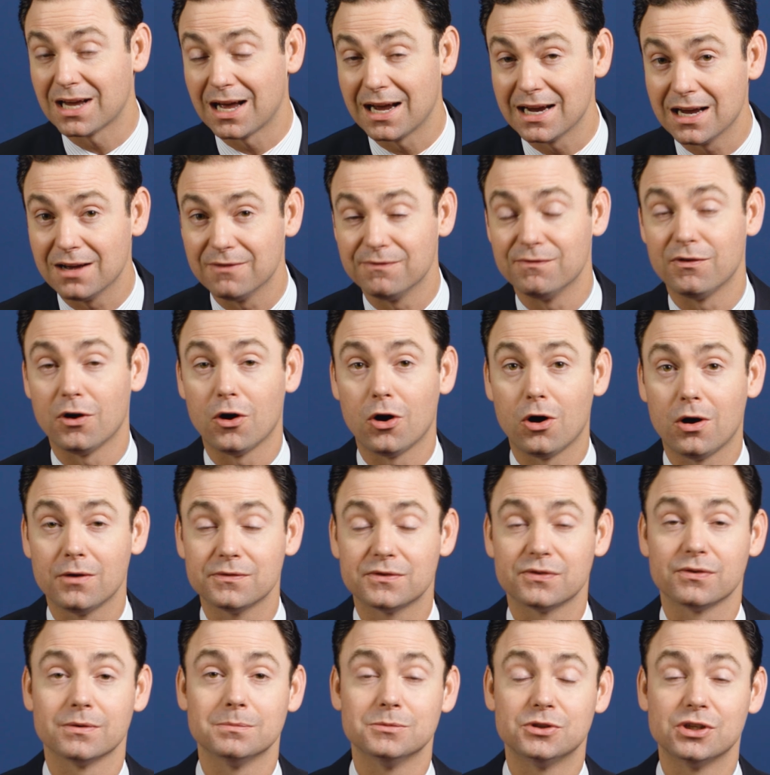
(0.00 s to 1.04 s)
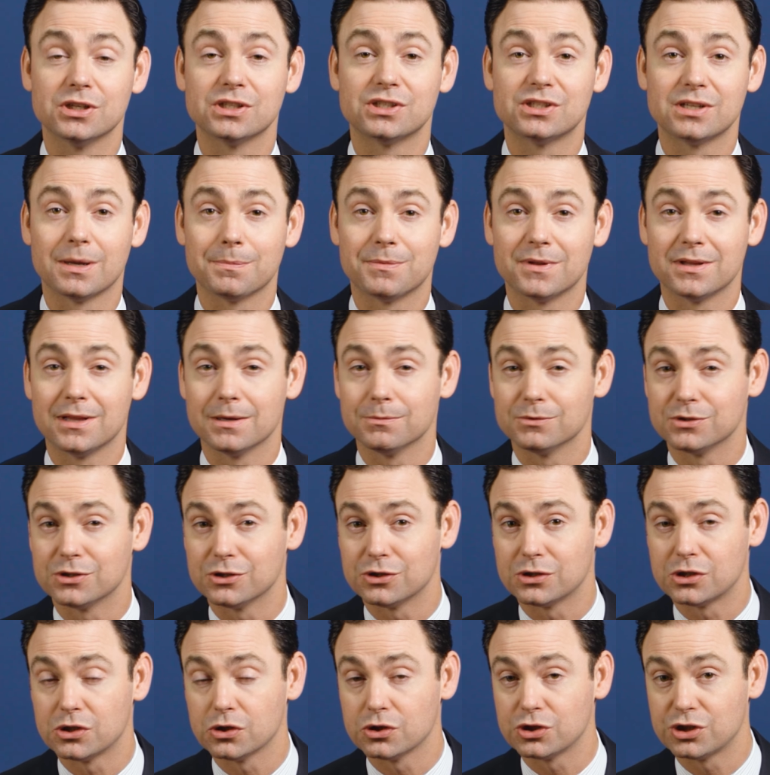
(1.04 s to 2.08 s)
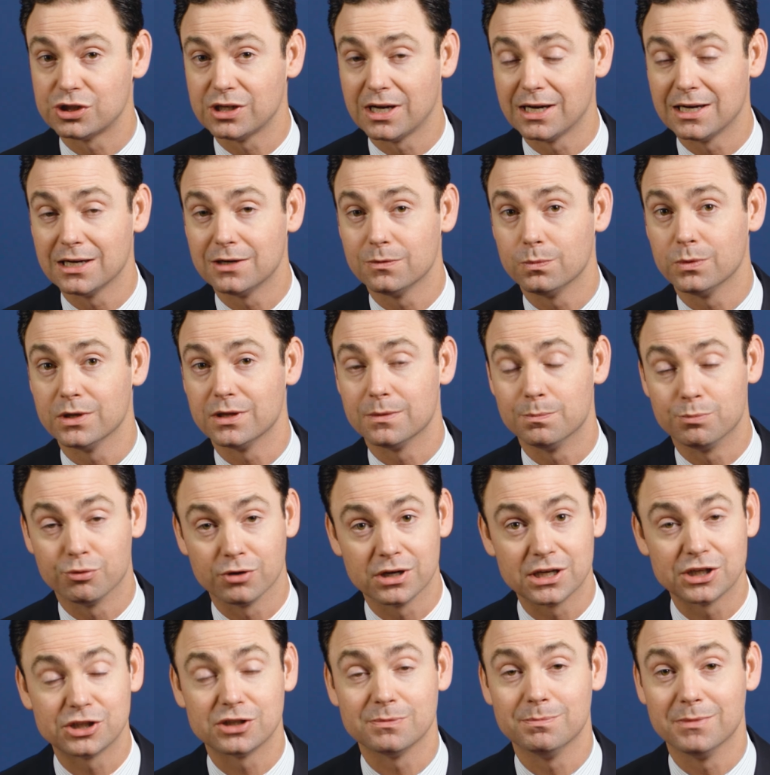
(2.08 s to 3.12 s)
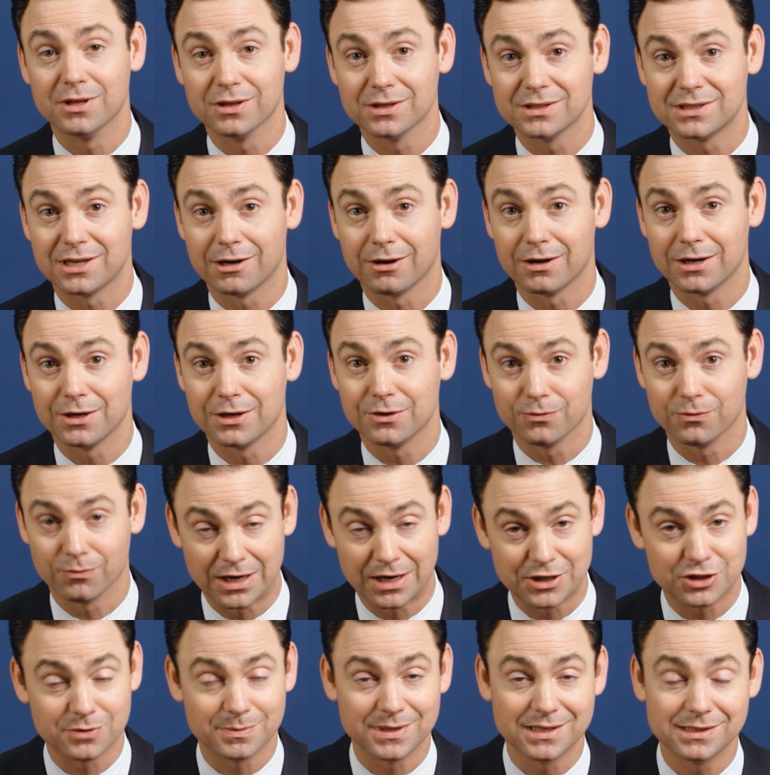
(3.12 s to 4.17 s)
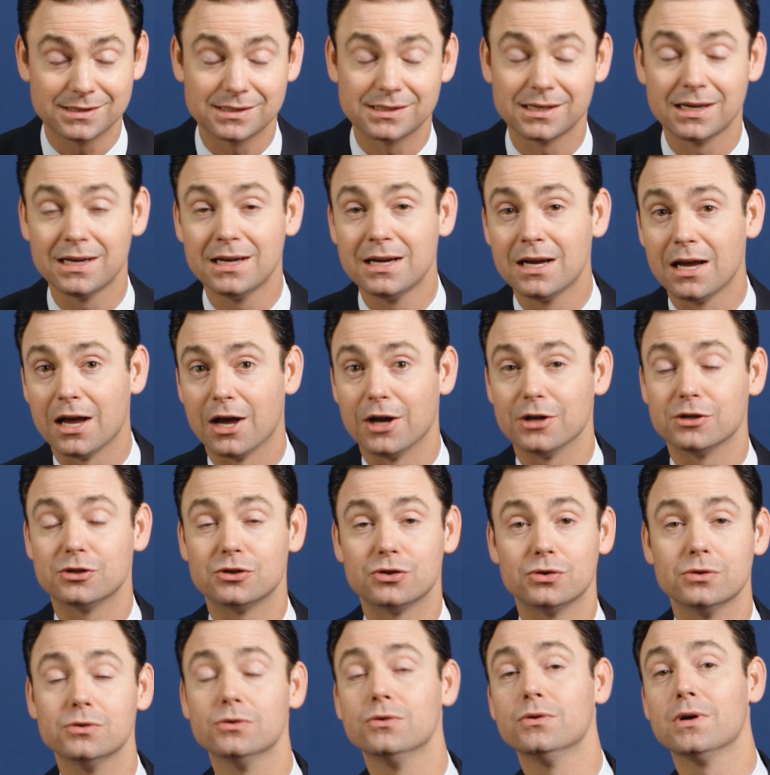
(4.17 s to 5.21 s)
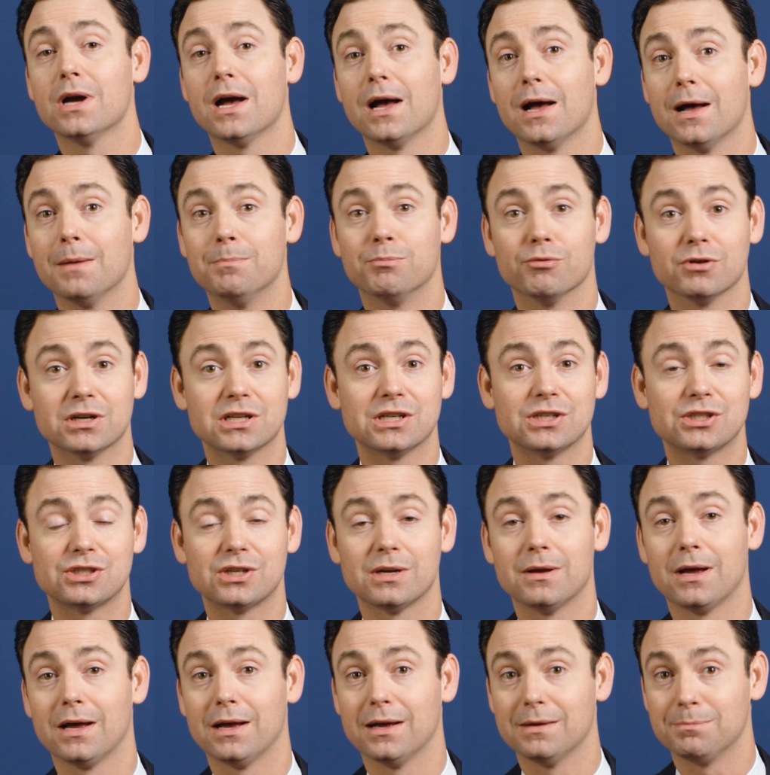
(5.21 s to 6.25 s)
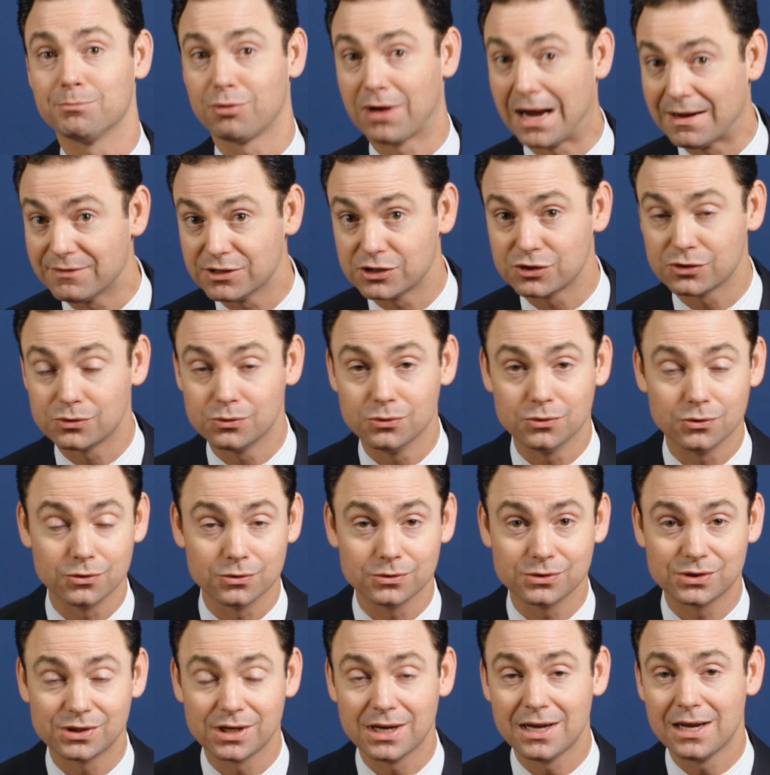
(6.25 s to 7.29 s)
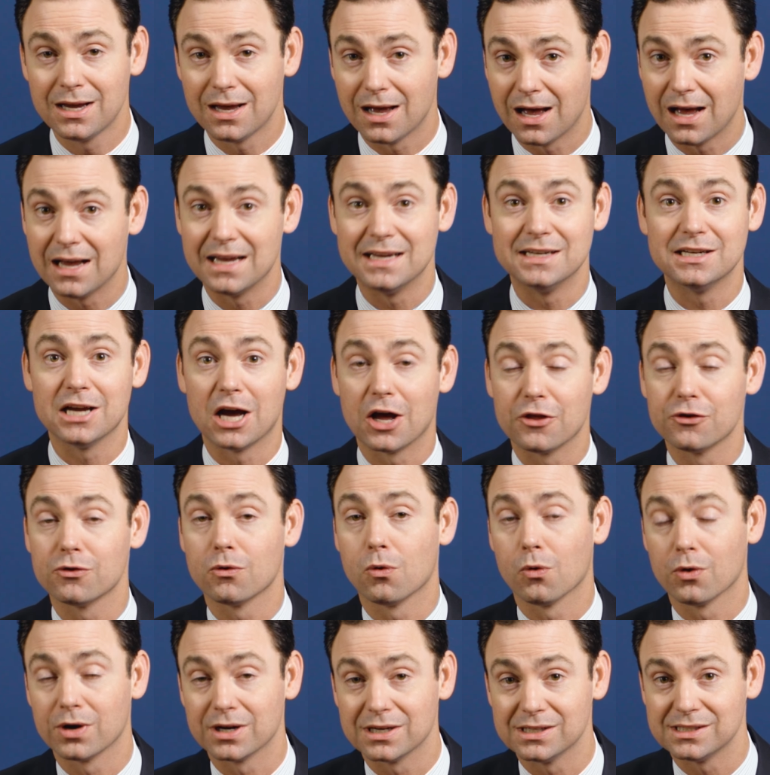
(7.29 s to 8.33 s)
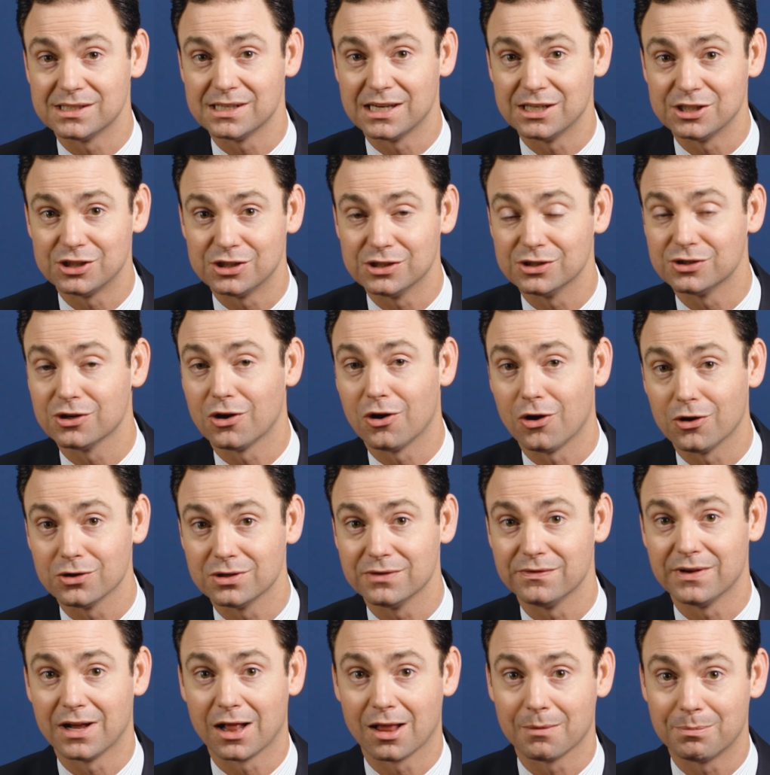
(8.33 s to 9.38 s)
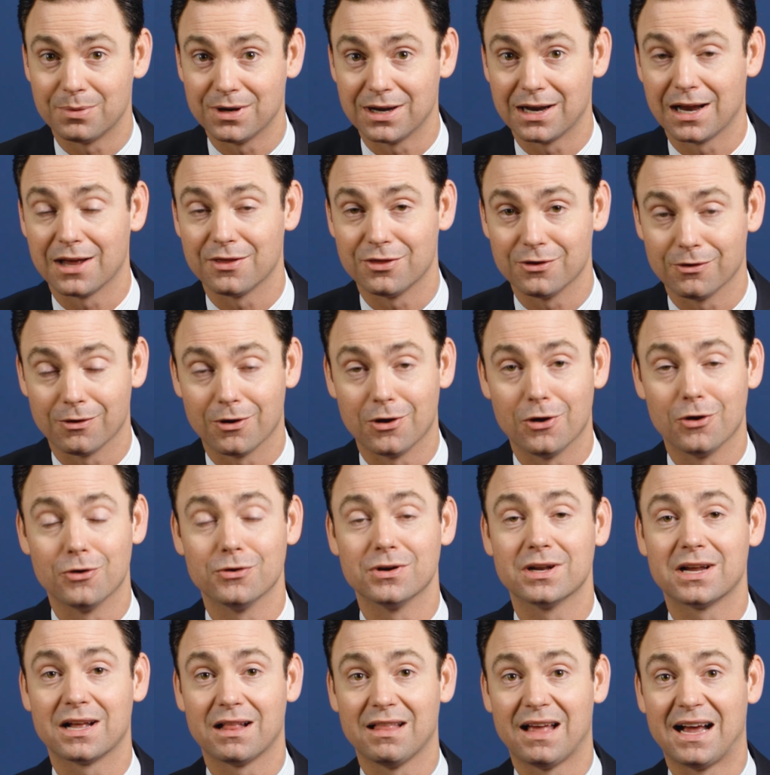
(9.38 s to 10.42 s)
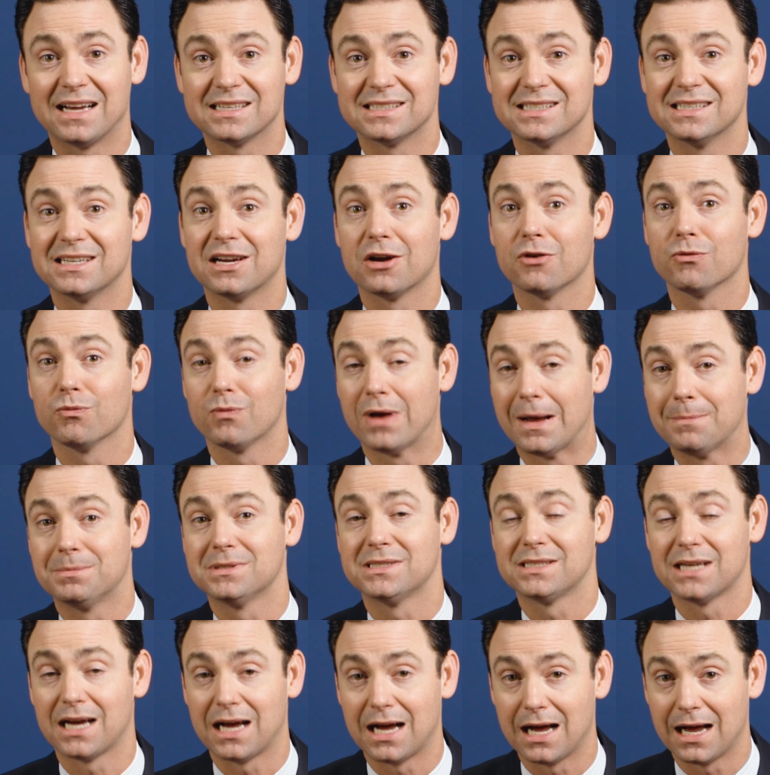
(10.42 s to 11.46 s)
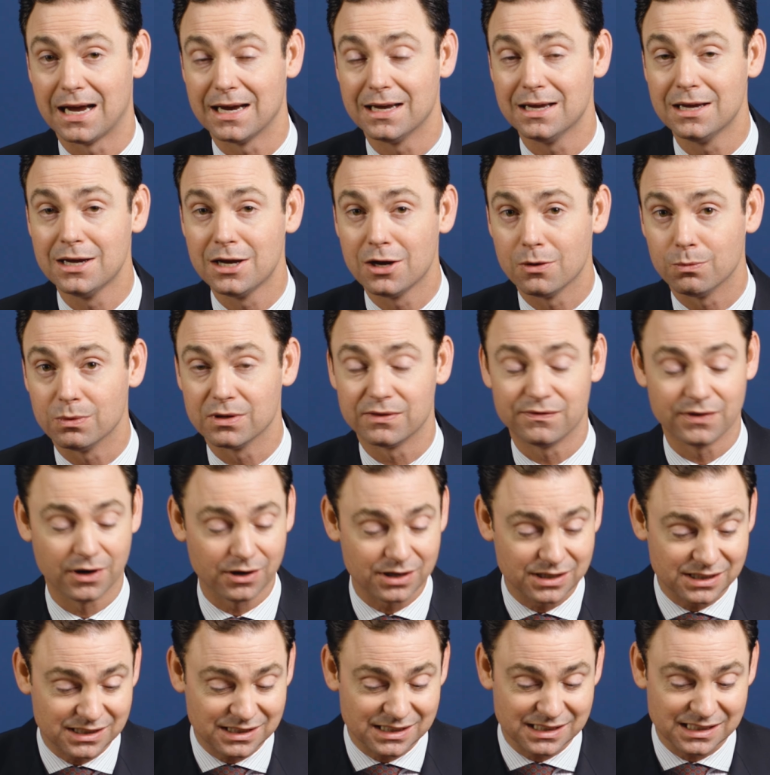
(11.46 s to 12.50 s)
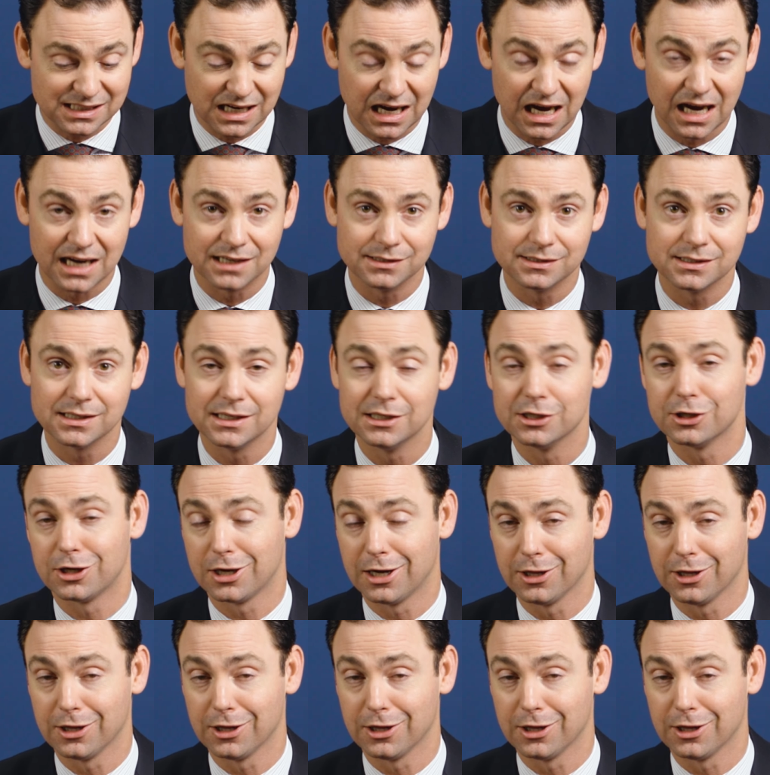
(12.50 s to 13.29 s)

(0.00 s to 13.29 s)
tie evolved from just something that was associated with British military regiments uh, to uh, British uh, private schools uh, and other organizations, all developing their own classic tie with various designs and